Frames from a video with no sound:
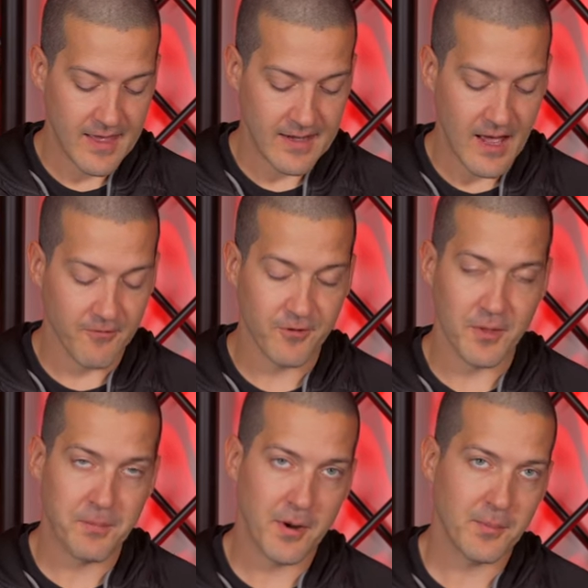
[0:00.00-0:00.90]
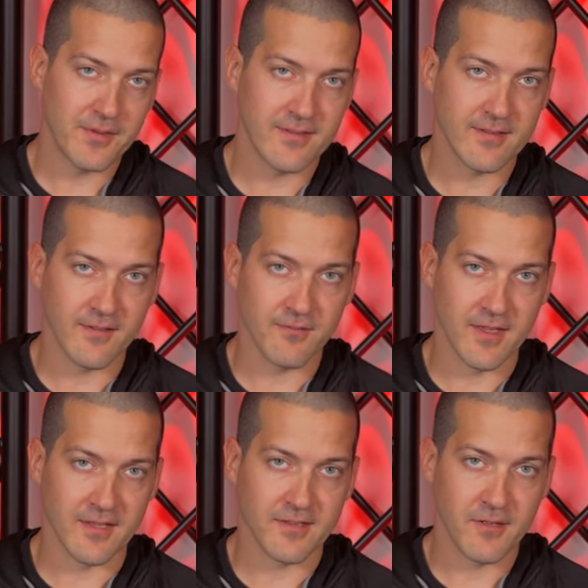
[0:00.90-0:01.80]
Now, for the purposes of
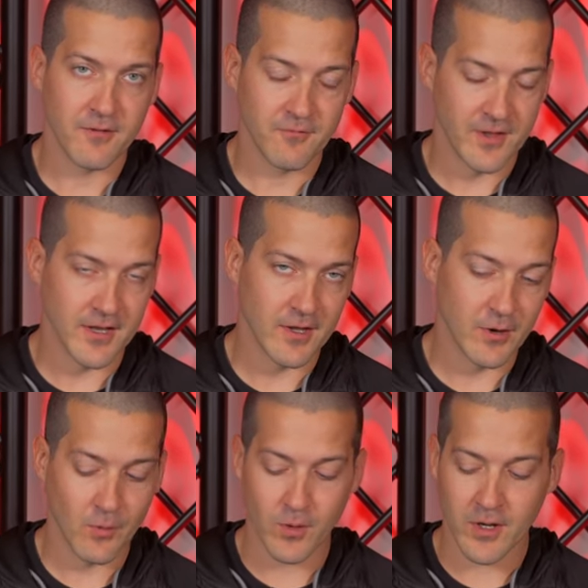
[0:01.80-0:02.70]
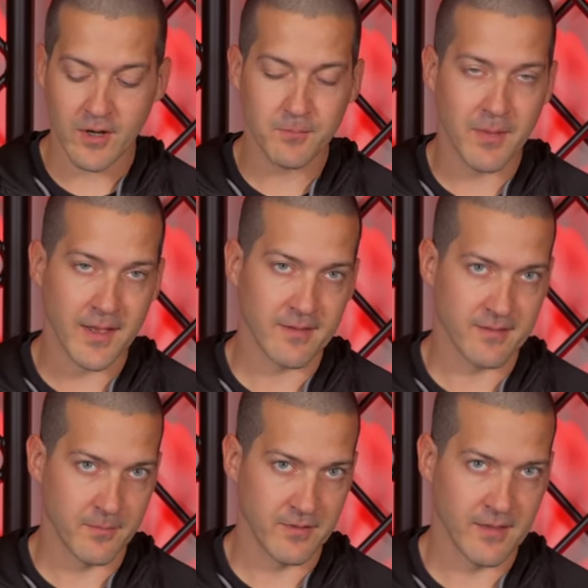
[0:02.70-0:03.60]
this video, we're going to make
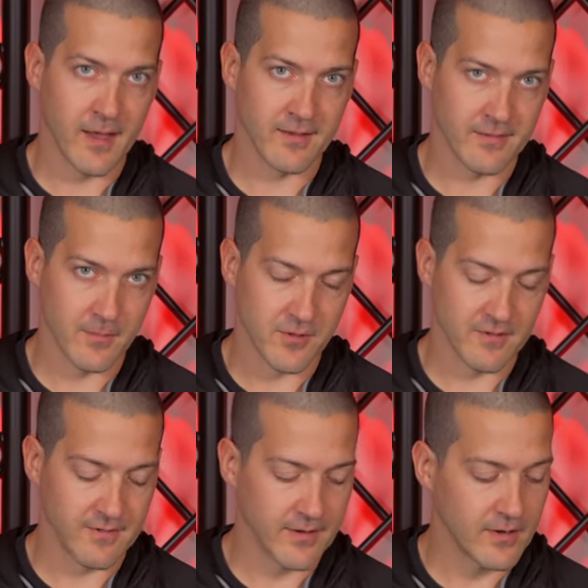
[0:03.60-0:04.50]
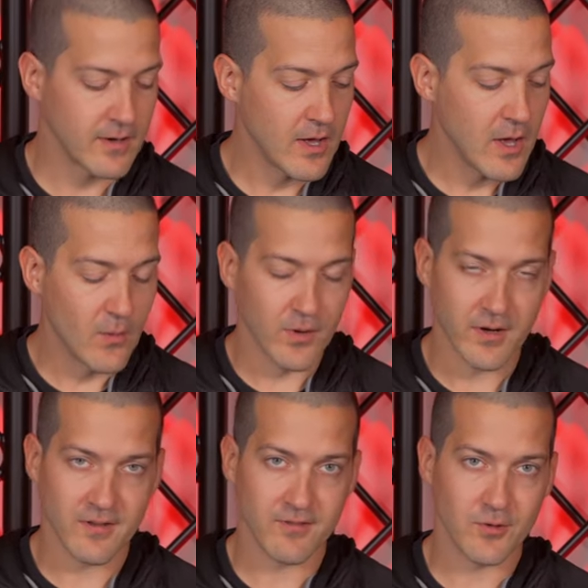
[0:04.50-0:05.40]
some assumptions here. We're
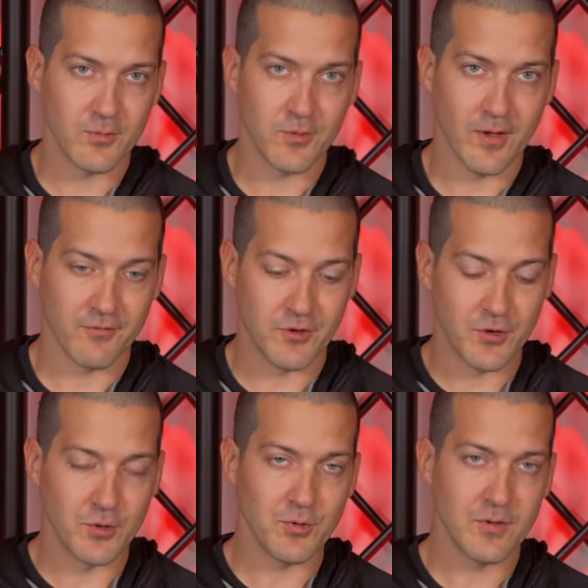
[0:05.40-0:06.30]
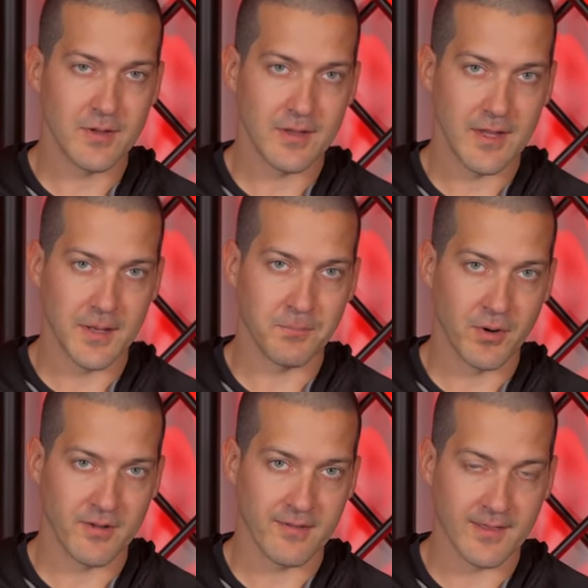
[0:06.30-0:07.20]
going to assume you have two
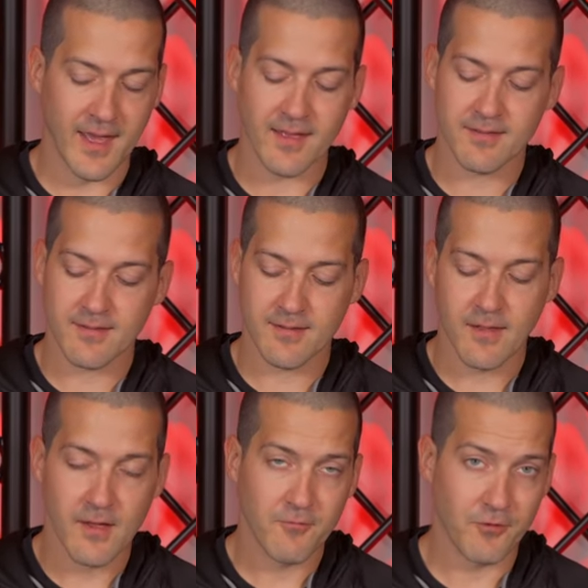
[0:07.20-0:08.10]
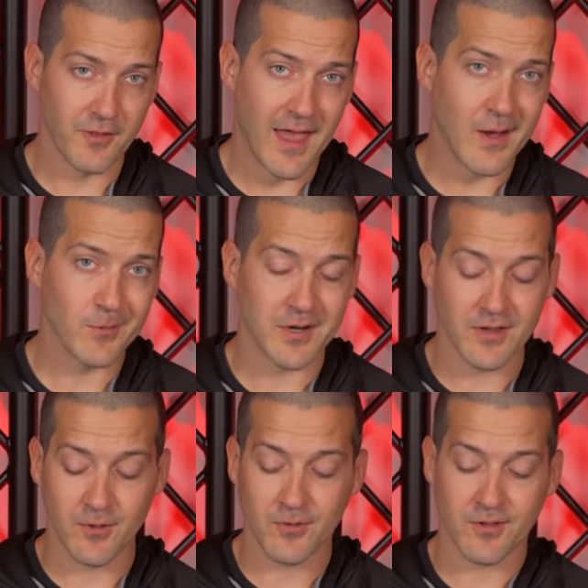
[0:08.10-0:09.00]
in-person guests. For that, we're going to
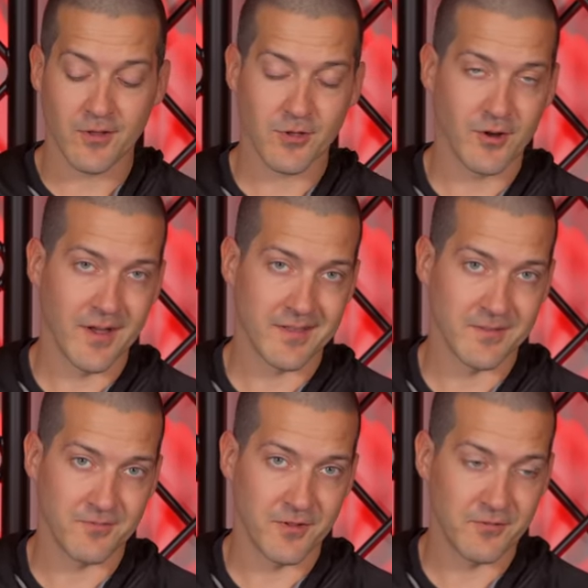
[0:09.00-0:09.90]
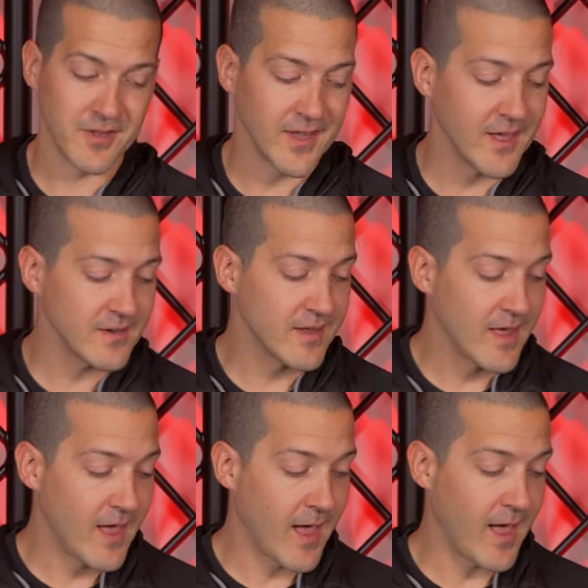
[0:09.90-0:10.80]
use a Shure SM58
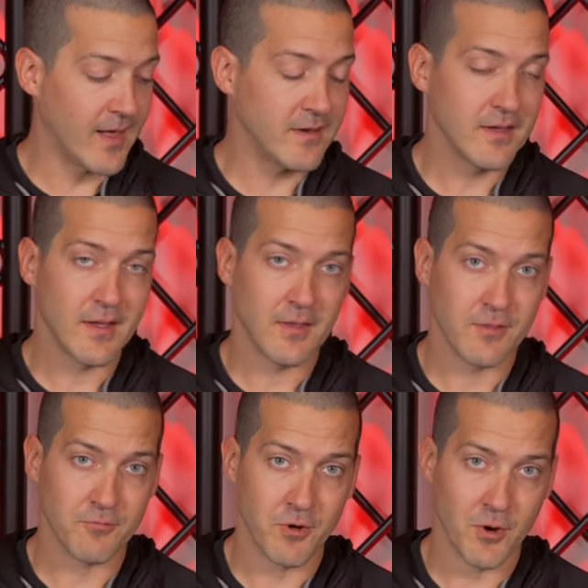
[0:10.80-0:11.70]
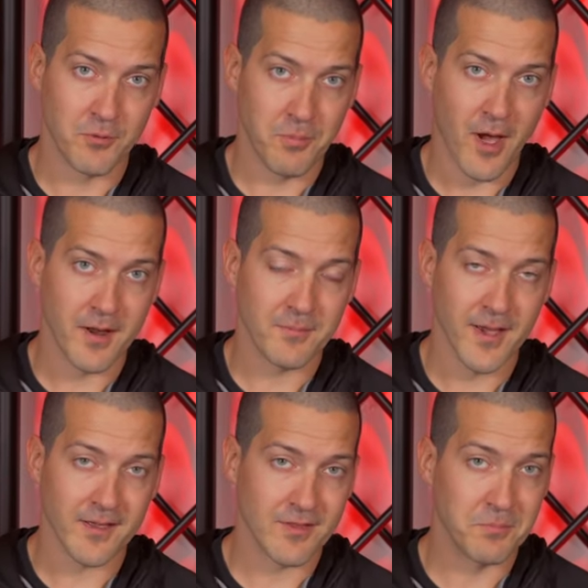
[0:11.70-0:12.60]
and the Rode
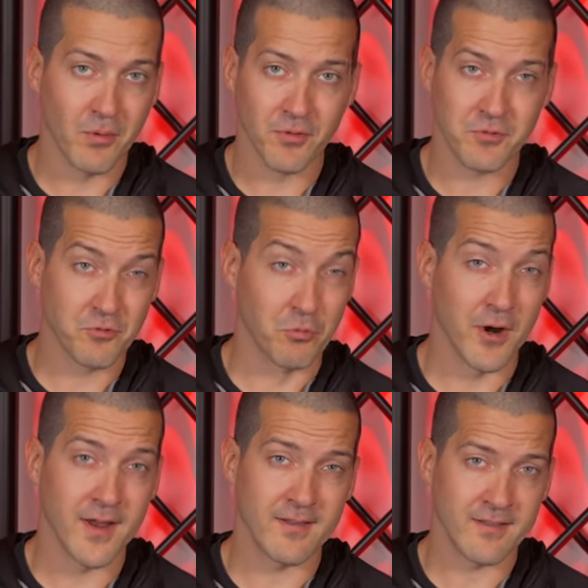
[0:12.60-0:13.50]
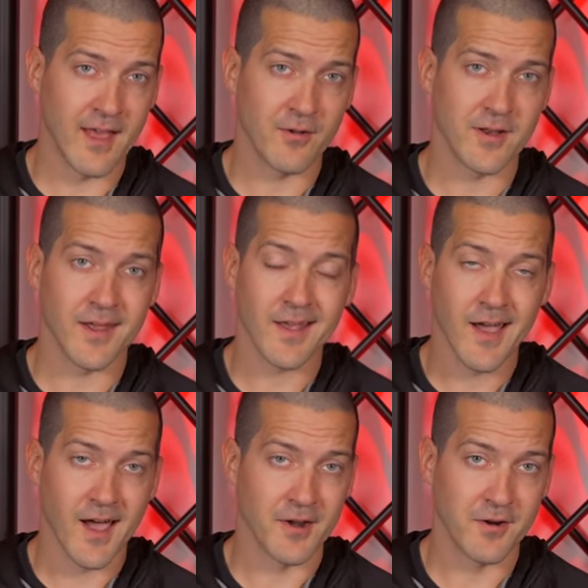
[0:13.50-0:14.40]
PodMic. They're both great sounding
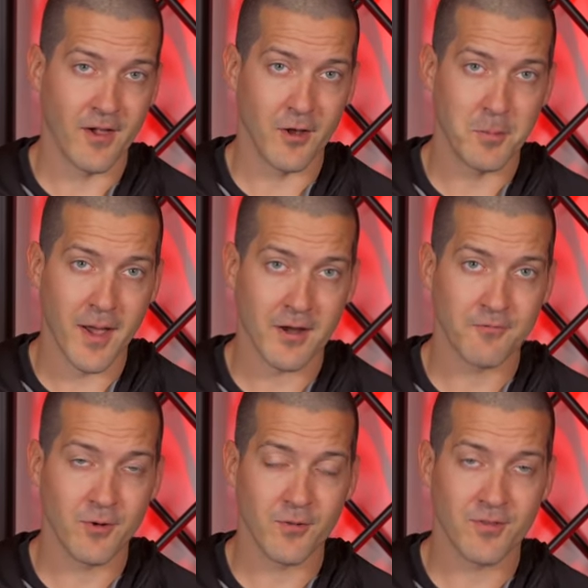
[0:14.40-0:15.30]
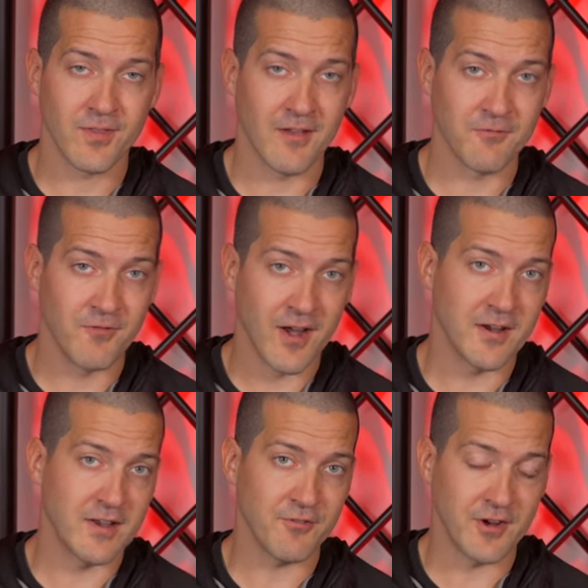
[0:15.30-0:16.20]
$100 microphones. They have
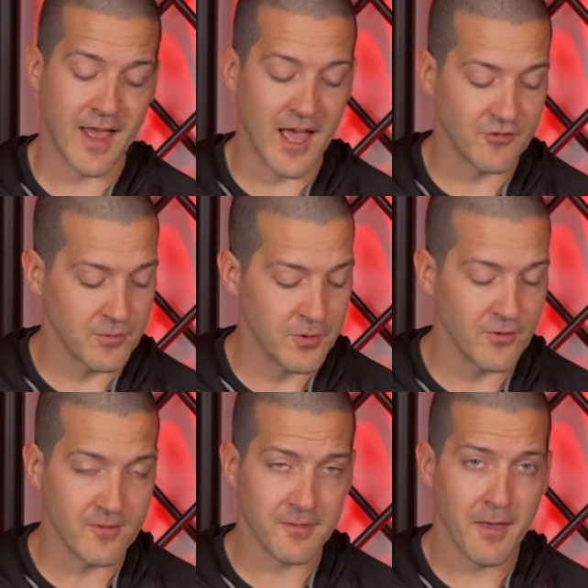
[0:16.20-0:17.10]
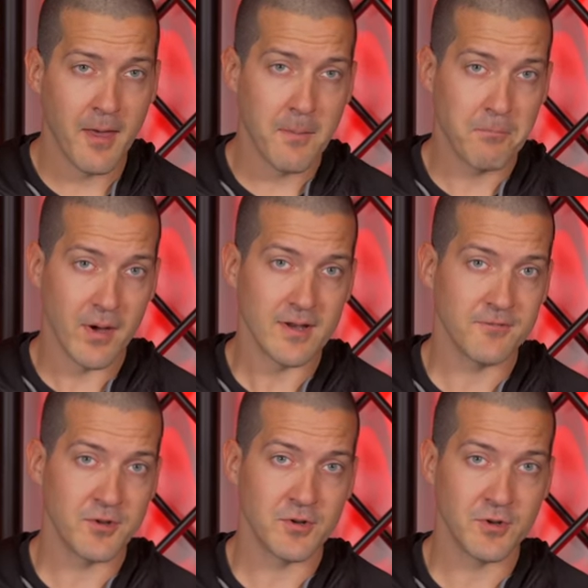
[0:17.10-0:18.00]
very different attributes. But
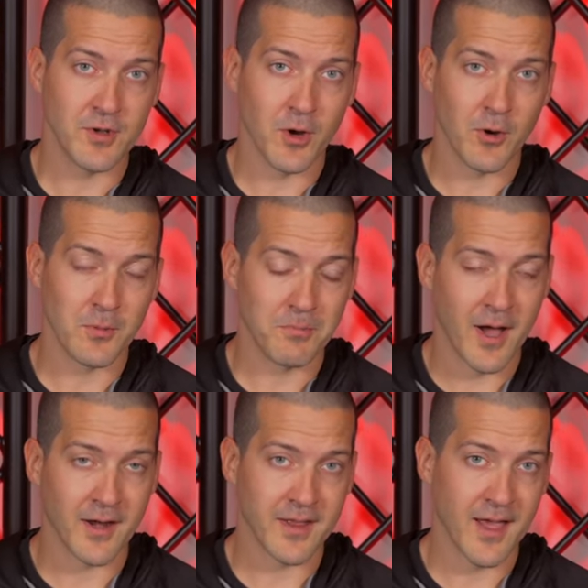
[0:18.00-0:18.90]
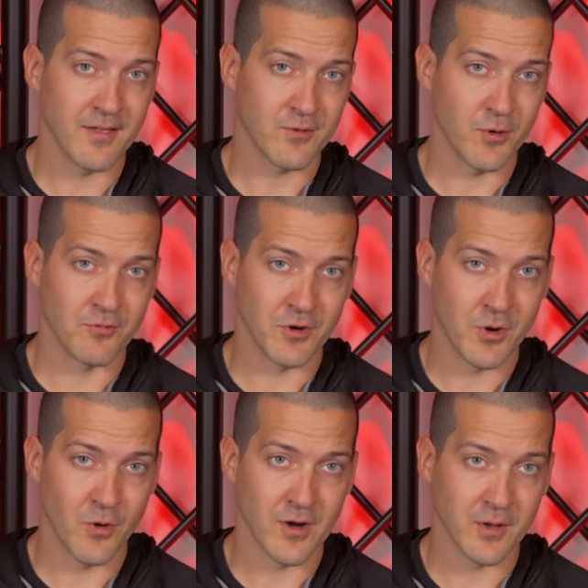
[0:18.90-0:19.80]
if you're doing a home podcast or
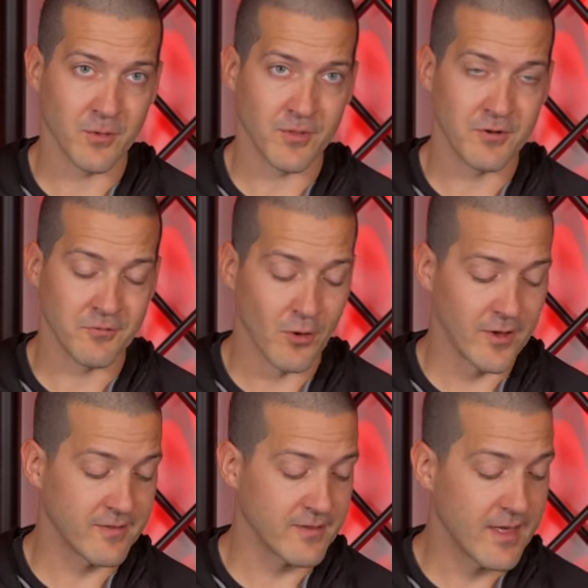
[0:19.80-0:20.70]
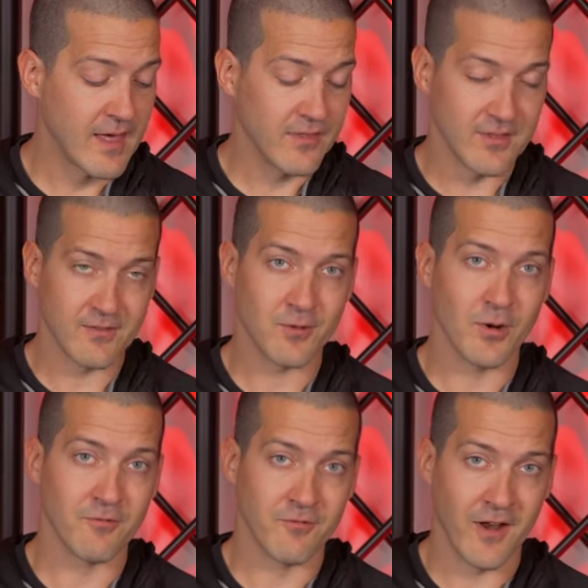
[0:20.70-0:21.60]
recording with your voice, these two
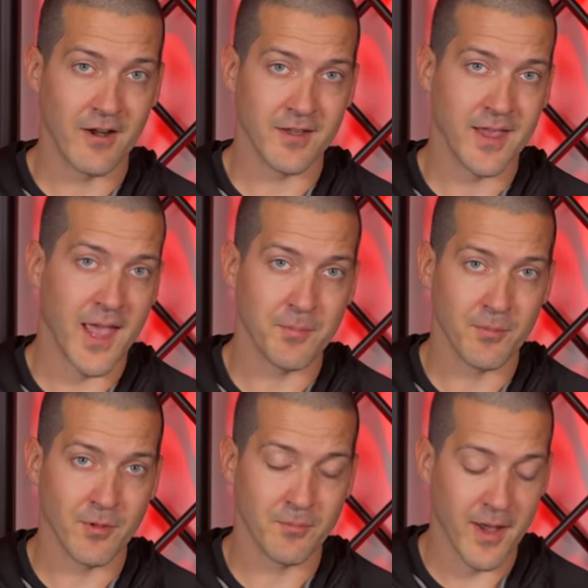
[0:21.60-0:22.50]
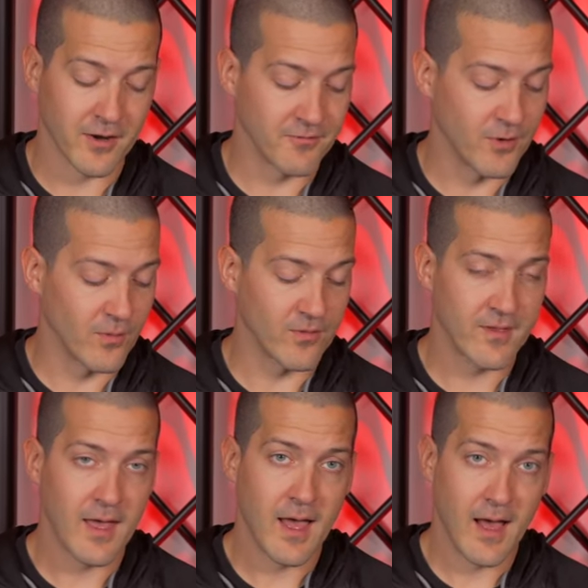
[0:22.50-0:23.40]
are very capable microphones.
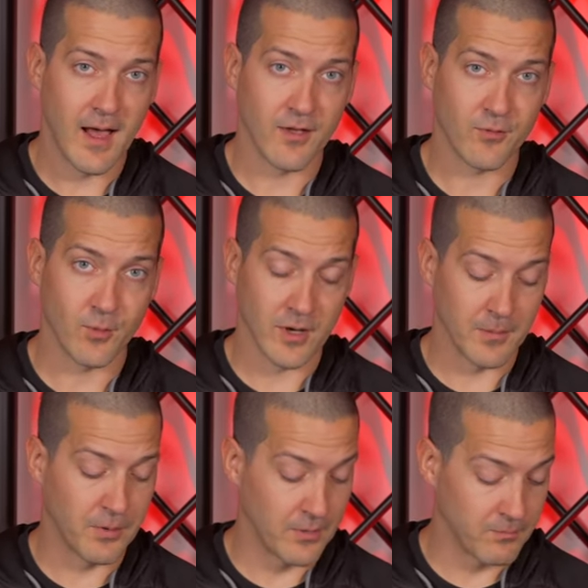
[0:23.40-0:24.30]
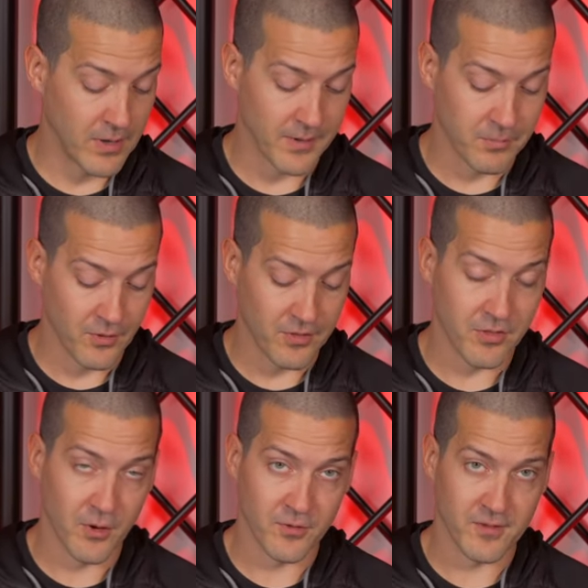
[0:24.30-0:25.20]
So we're gonna plug both of
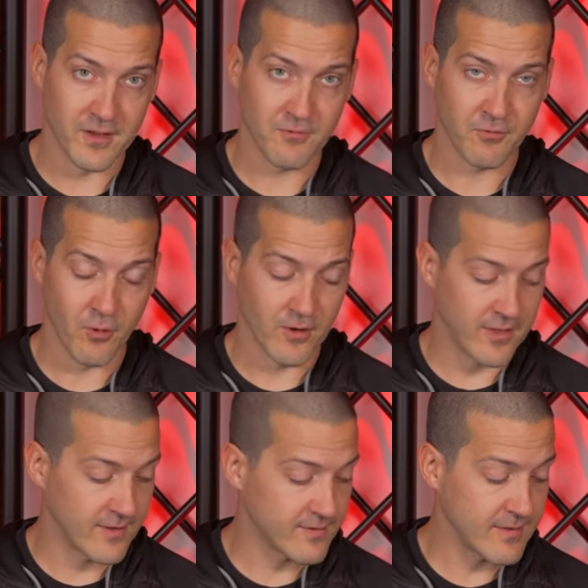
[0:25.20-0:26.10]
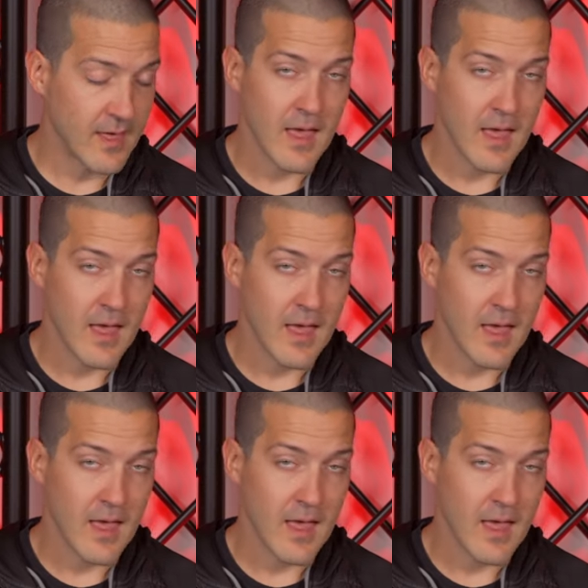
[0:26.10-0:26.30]
those in for this.